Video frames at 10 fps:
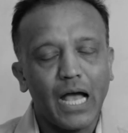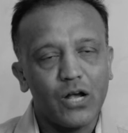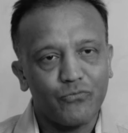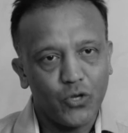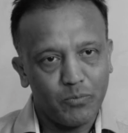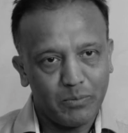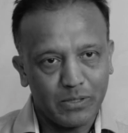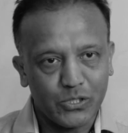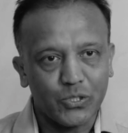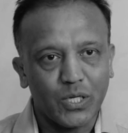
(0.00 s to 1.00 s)
A few people
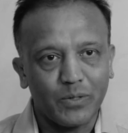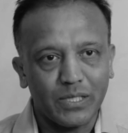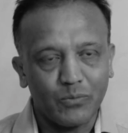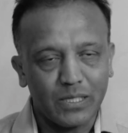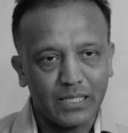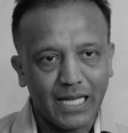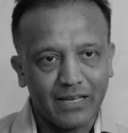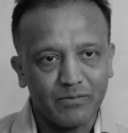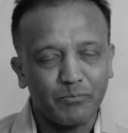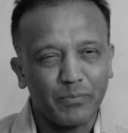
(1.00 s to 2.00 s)
do know what they want in their life,